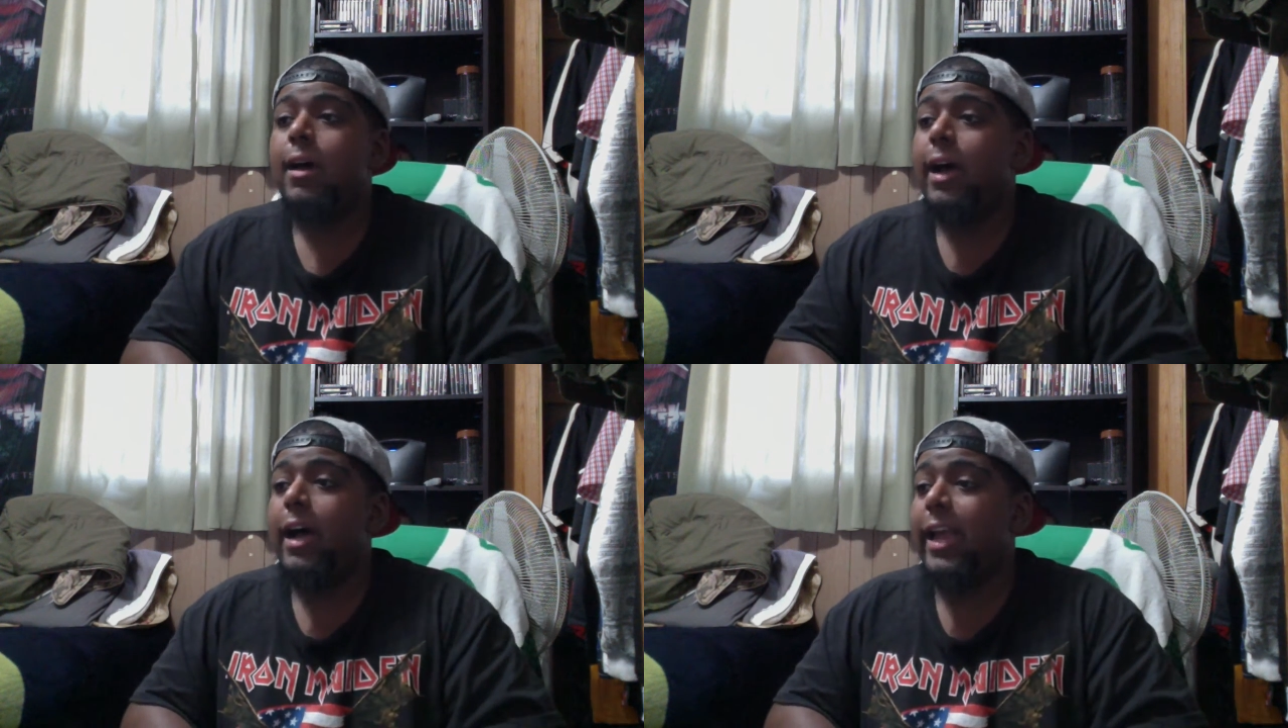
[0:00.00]

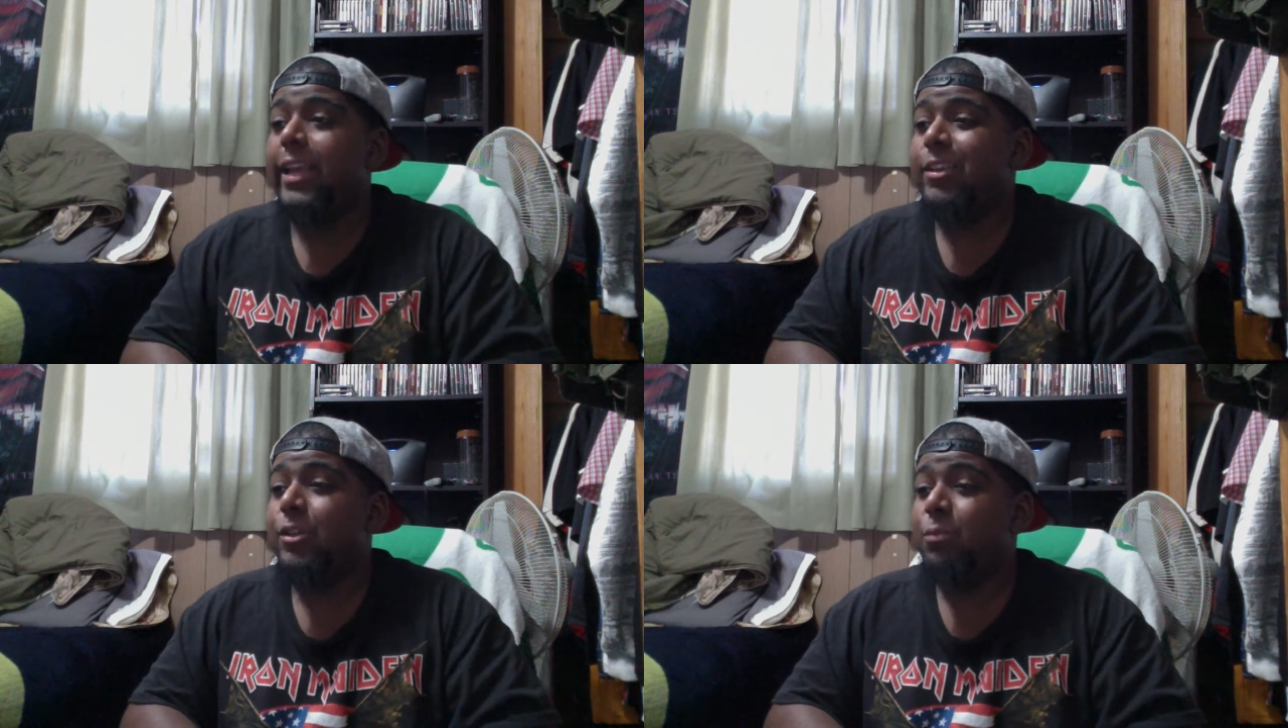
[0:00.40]
I
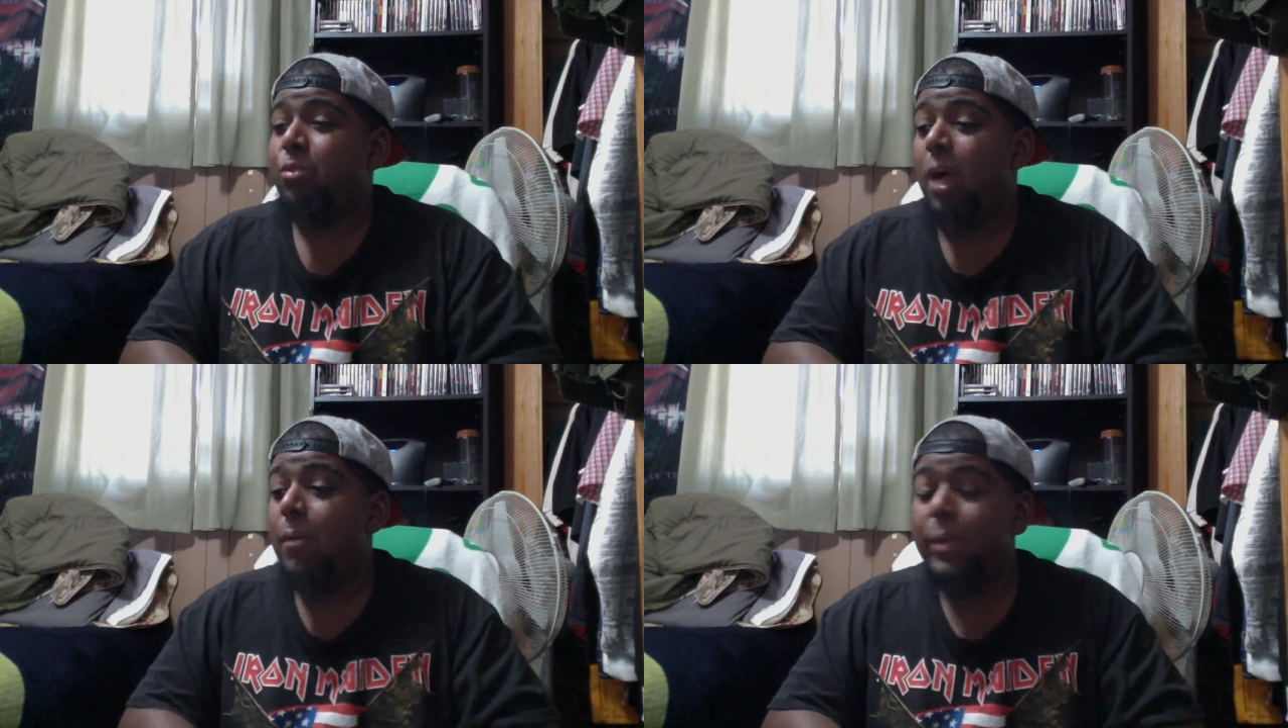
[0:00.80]
could
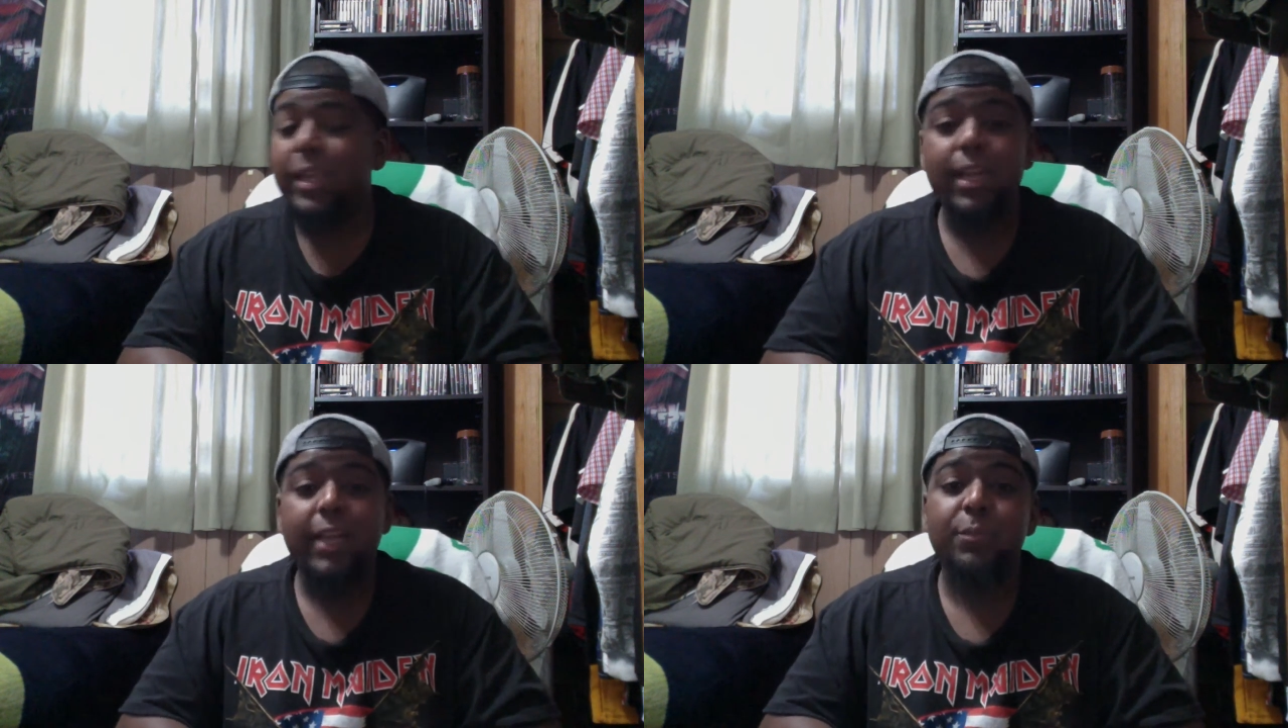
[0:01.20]
probably
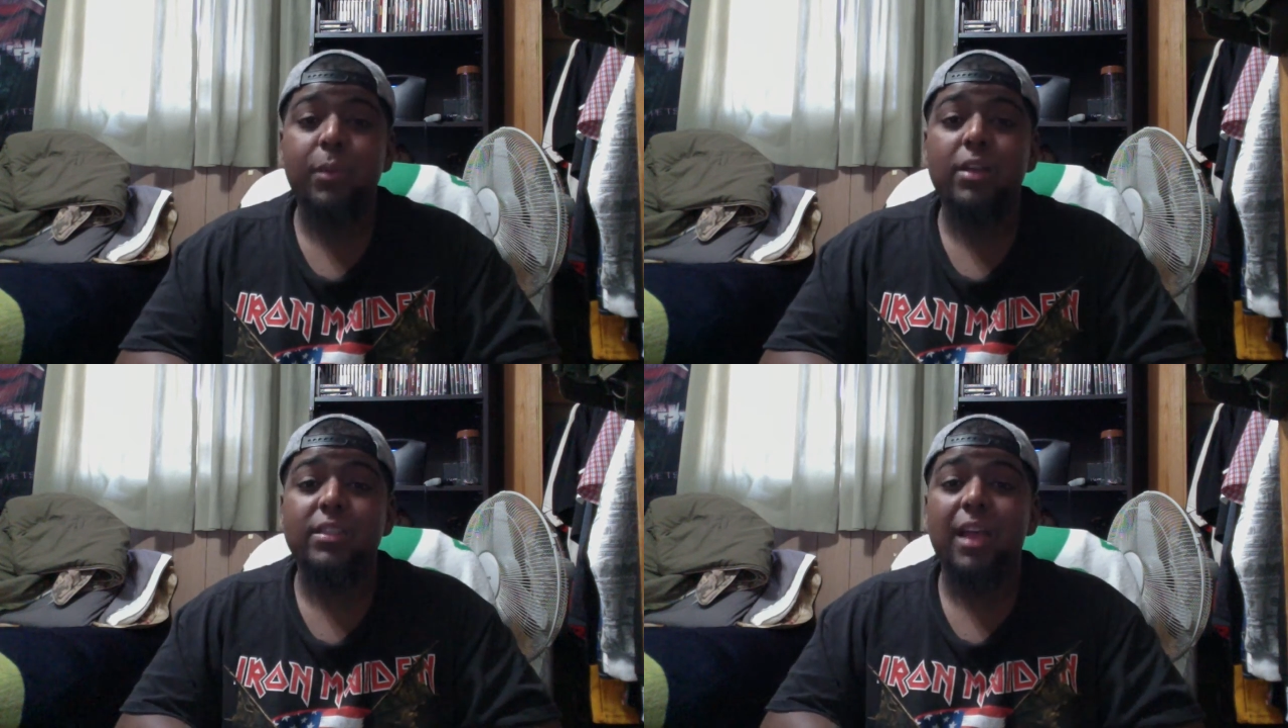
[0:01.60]
get
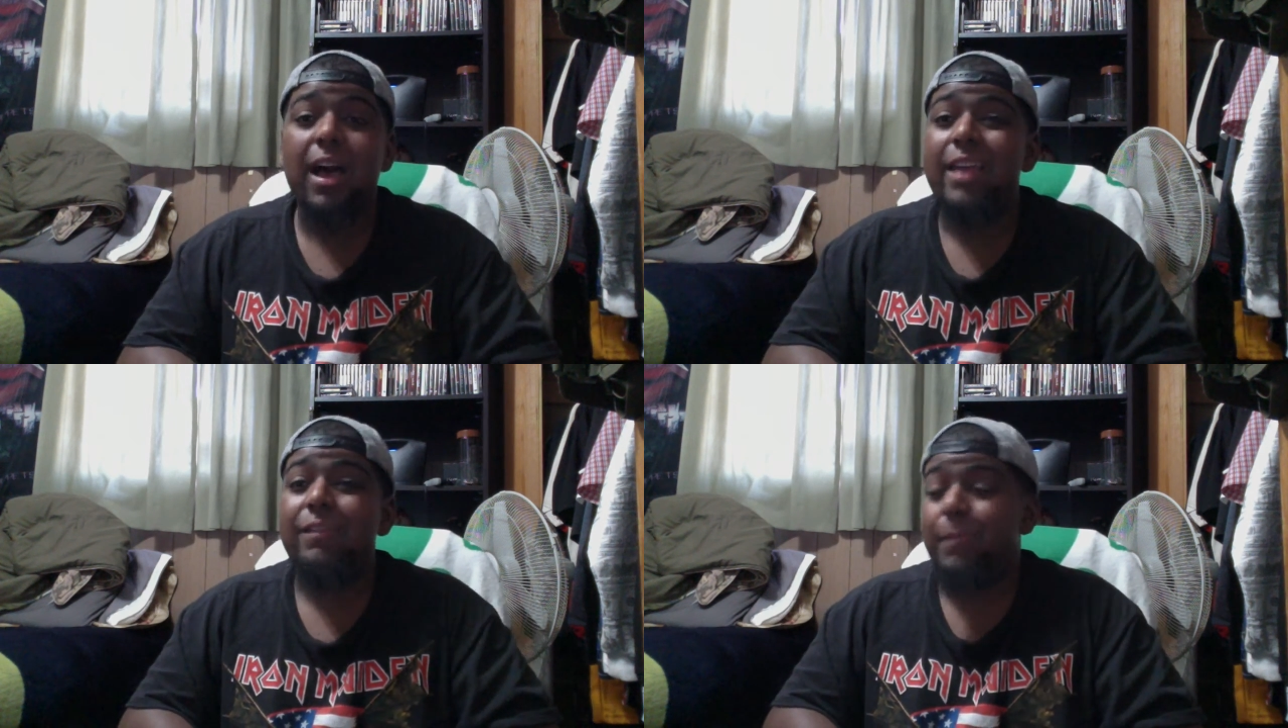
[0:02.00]
Xbox
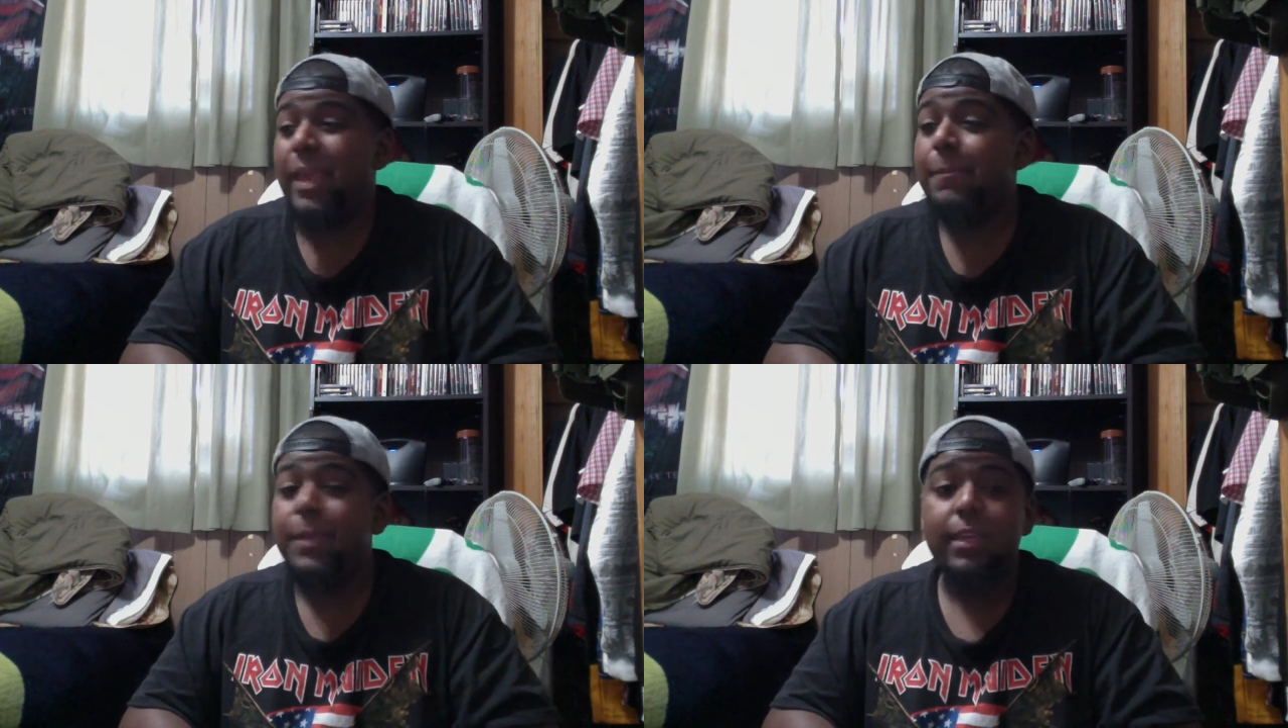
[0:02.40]
Live,
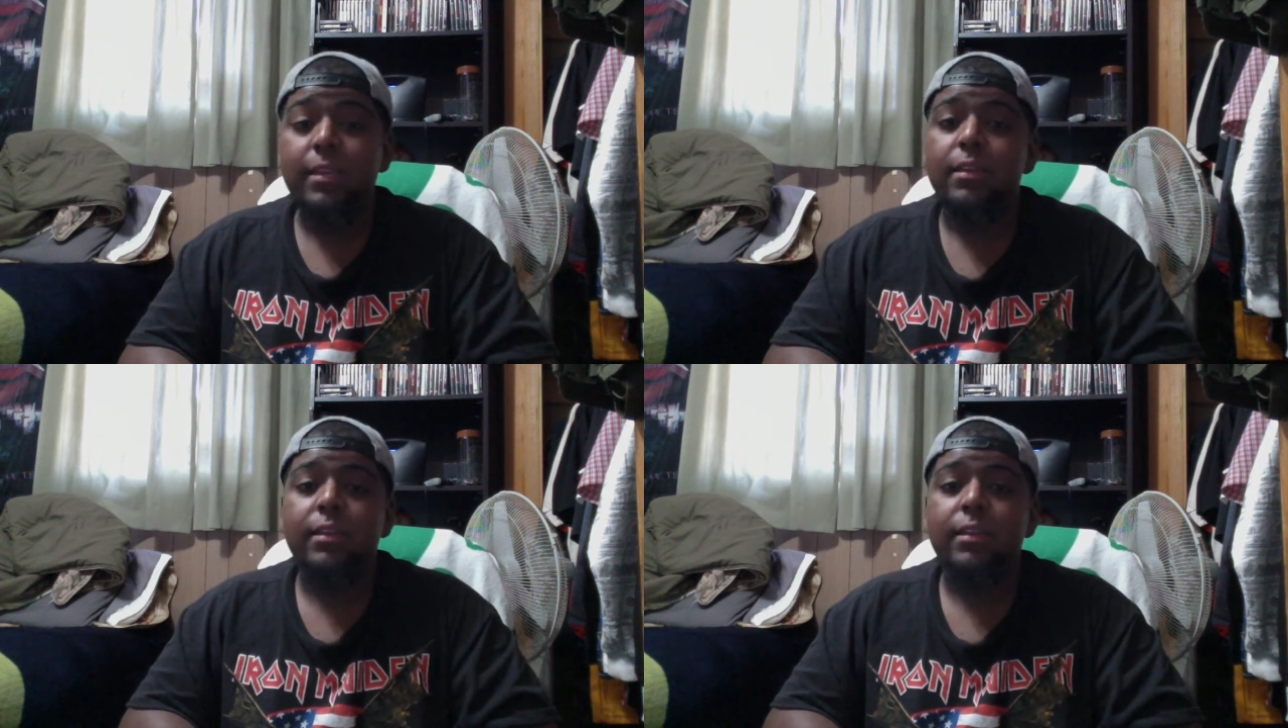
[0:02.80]
maybe,